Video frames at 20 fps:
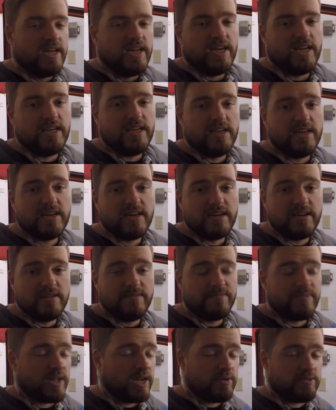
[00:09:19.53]
And uh,
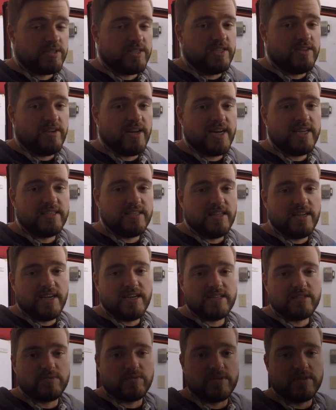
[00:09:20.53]
I will see you guys in the
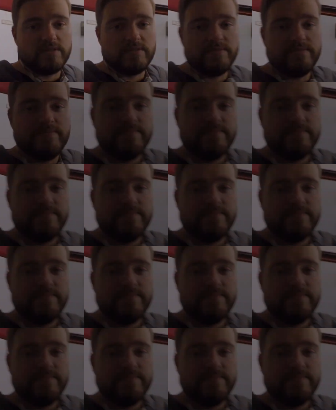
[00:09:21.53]
next one.